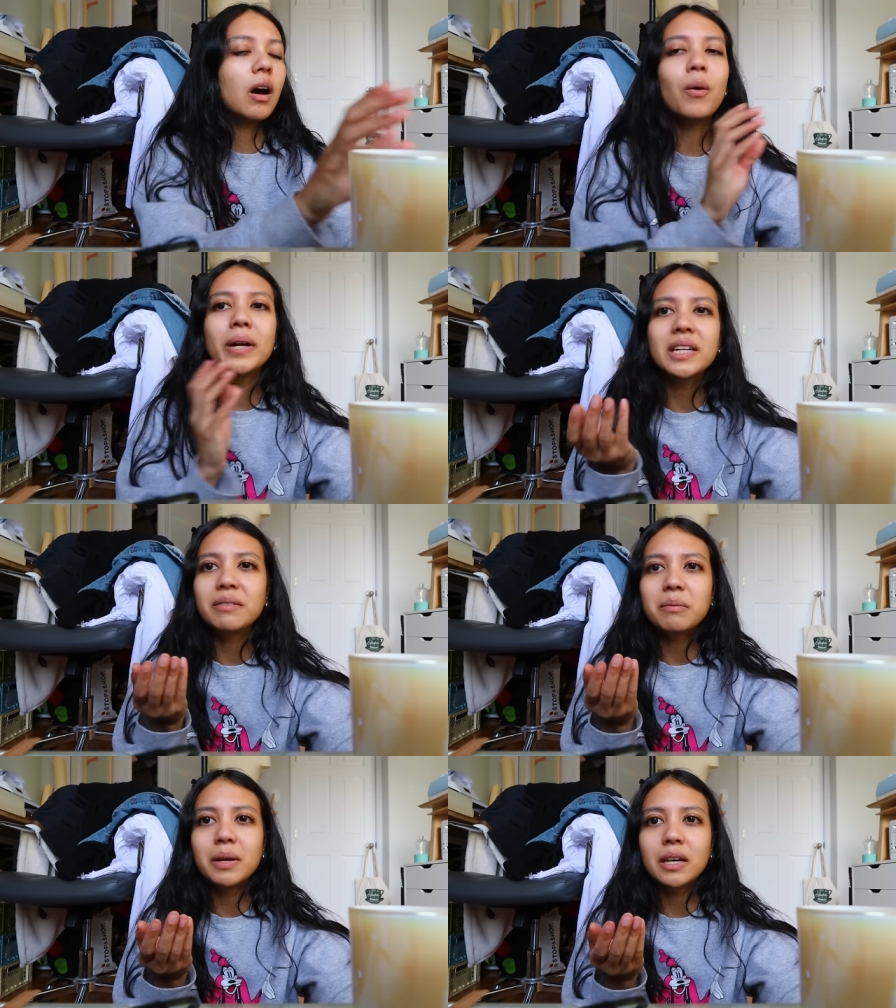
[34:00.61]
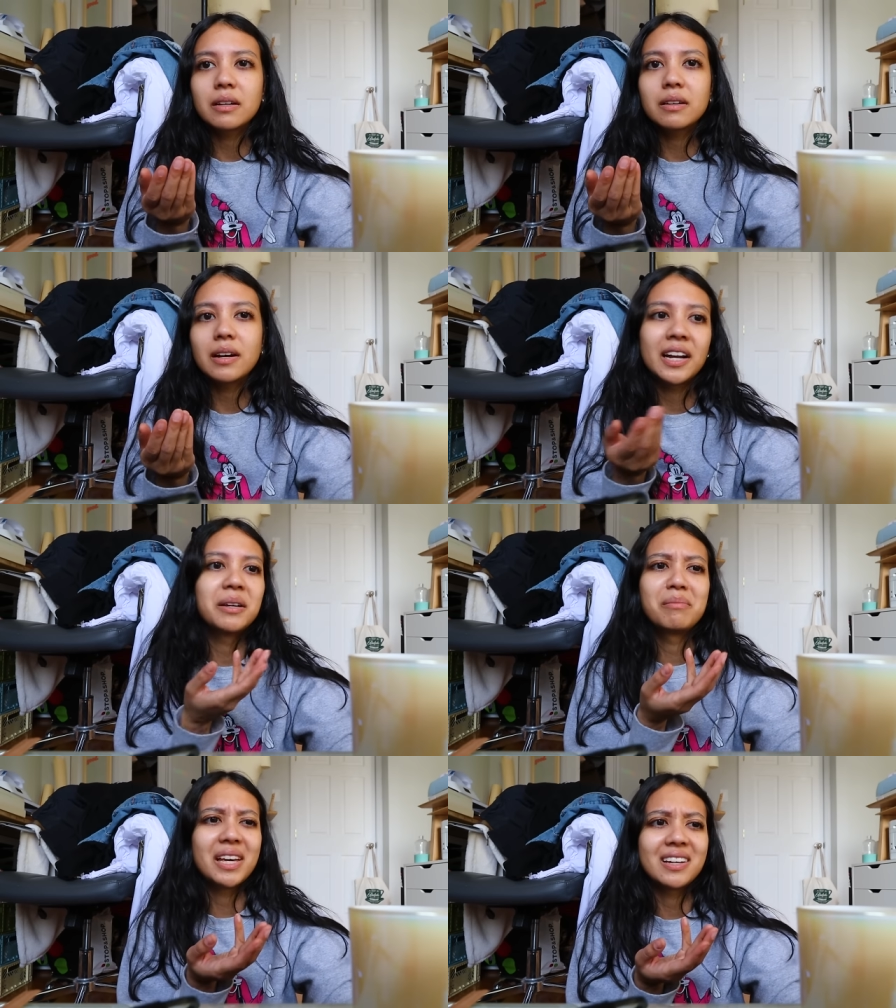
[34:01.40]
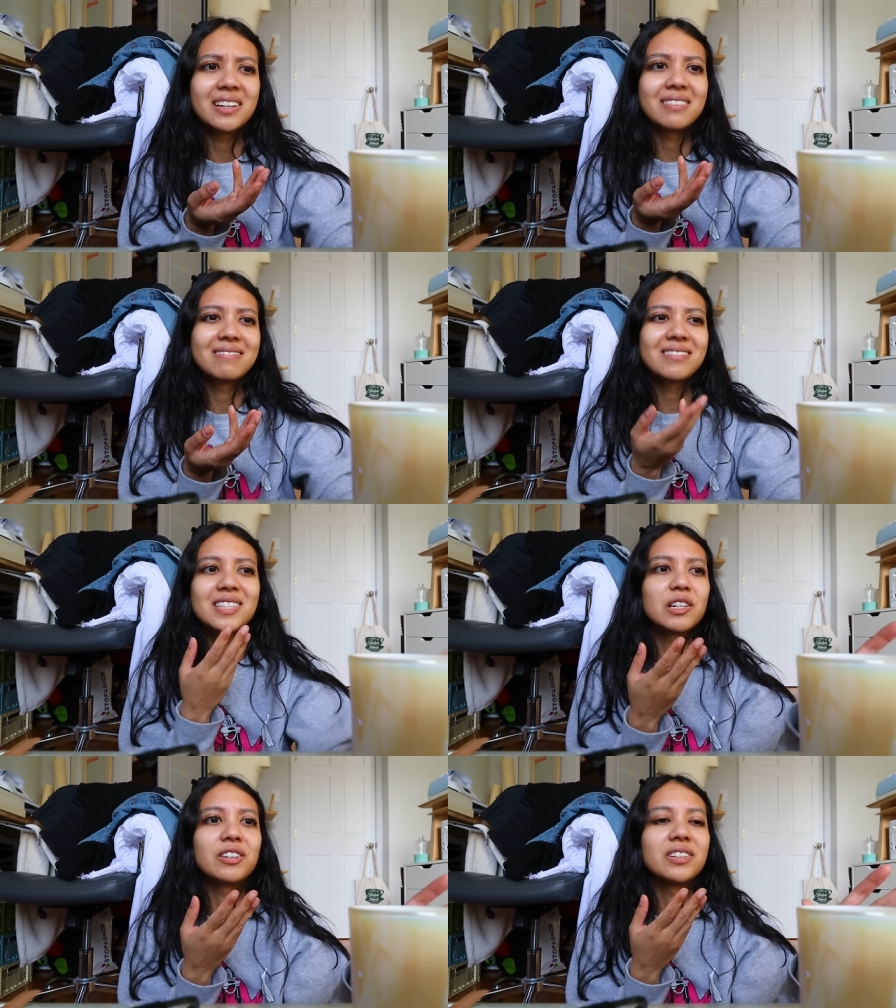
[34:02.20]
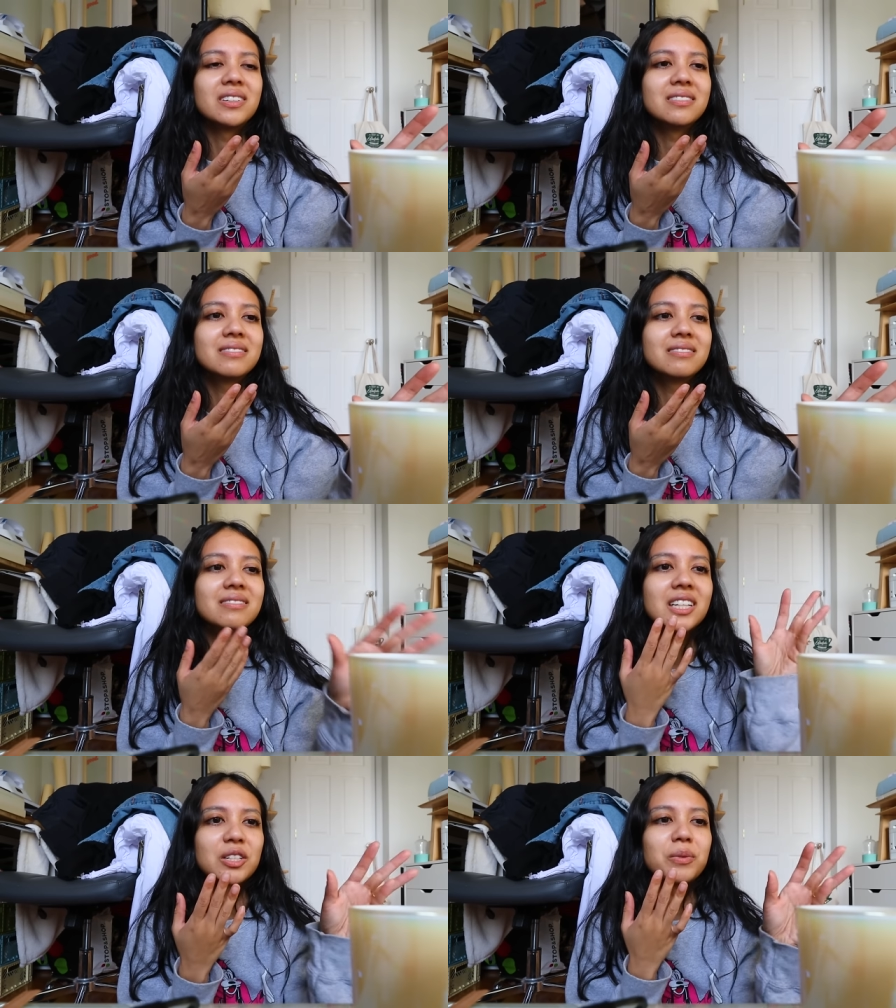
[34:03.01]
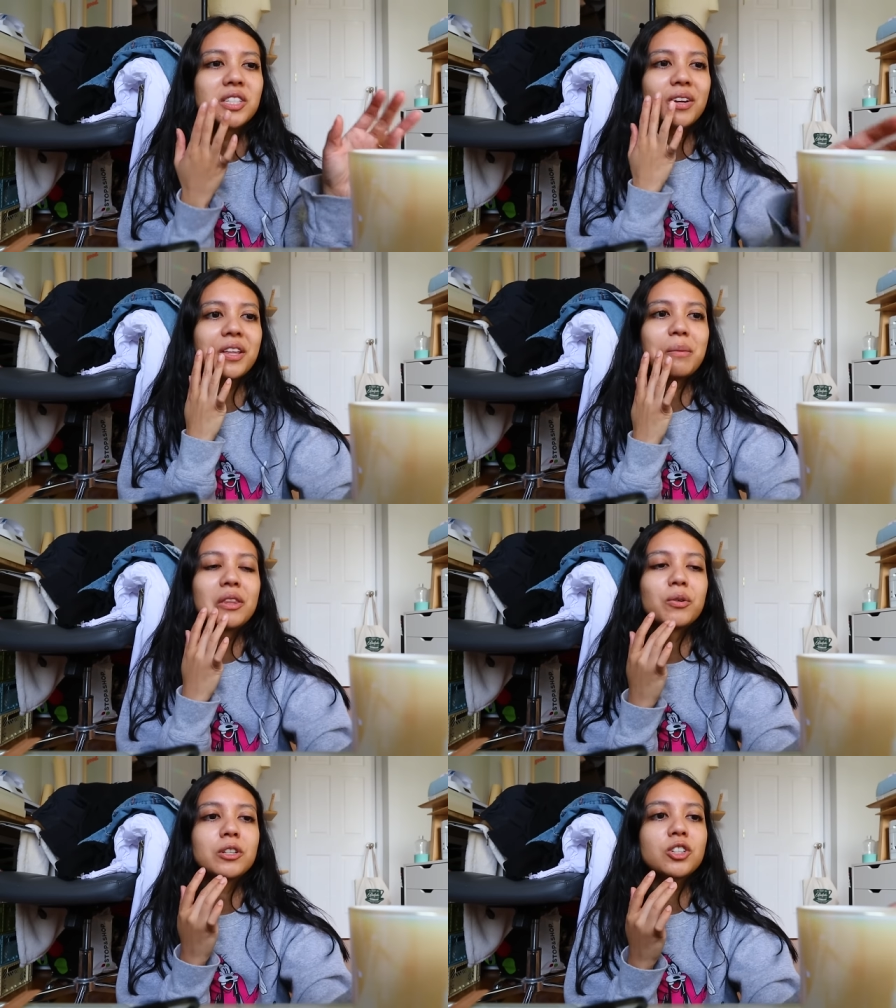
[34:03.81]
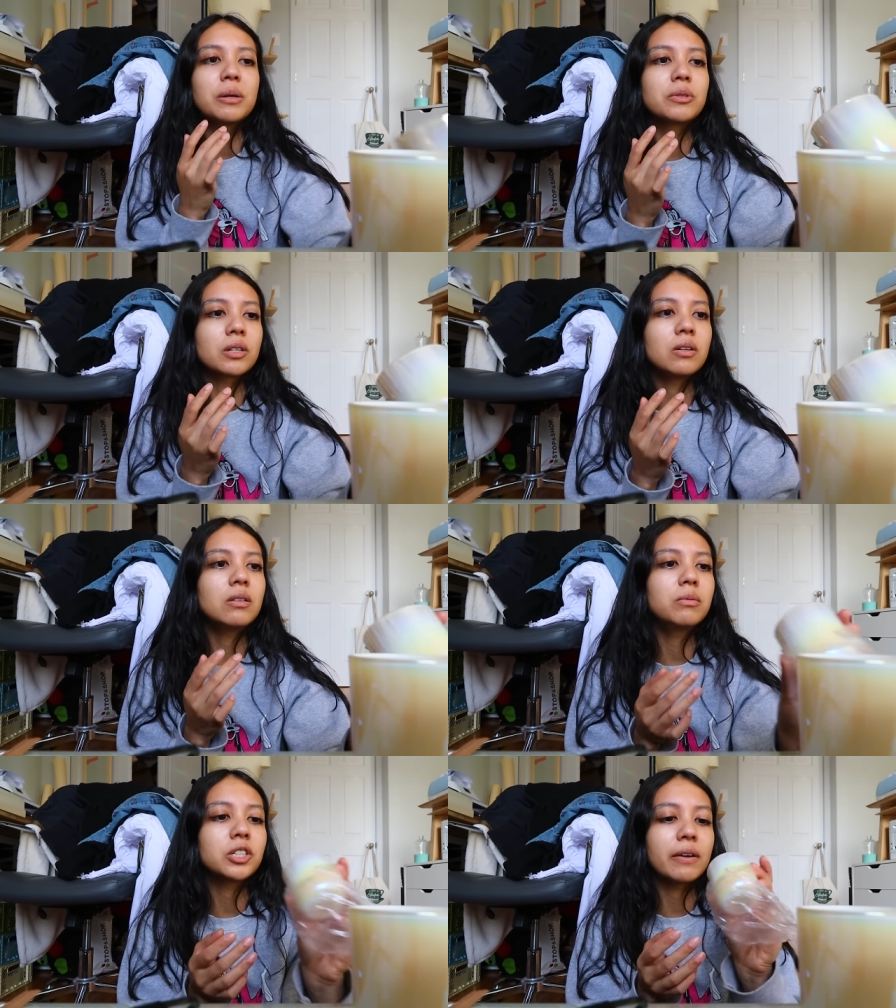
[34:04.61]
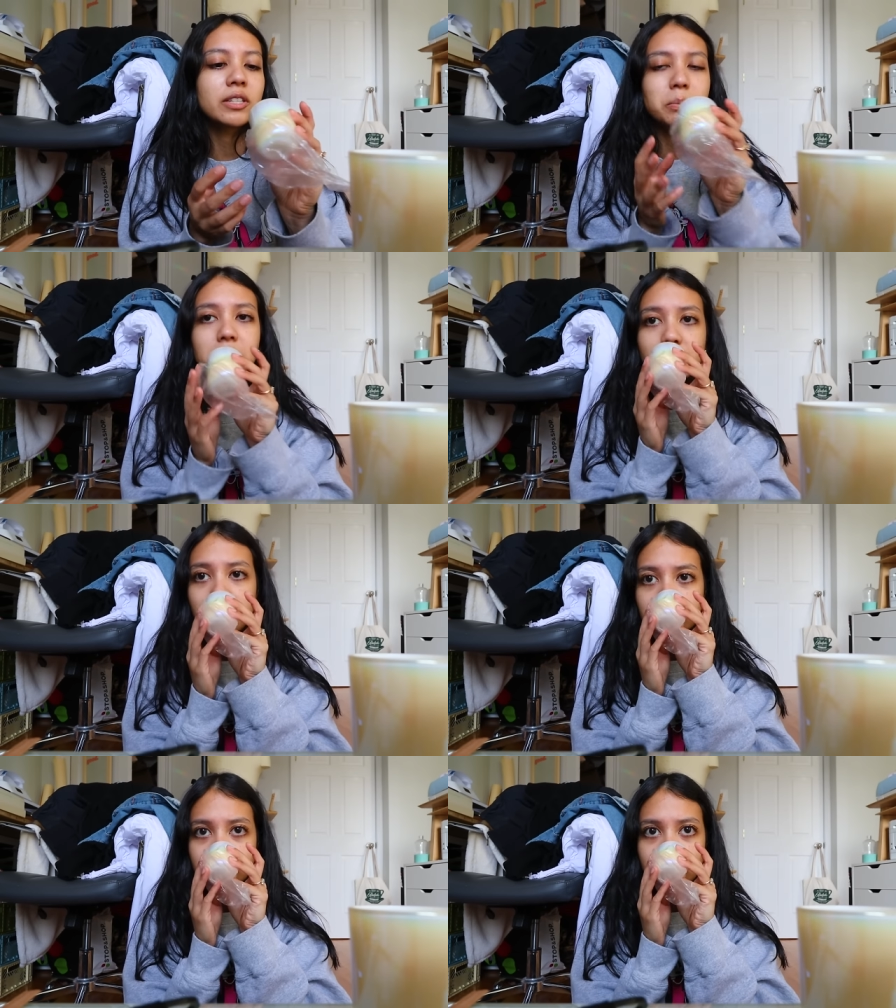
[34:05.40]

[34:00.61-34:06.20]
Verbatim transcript: Oh, I didn't even make, I didn't make any cereal scented ones. I only made the orange creamsicle, which I haven't smelled yet.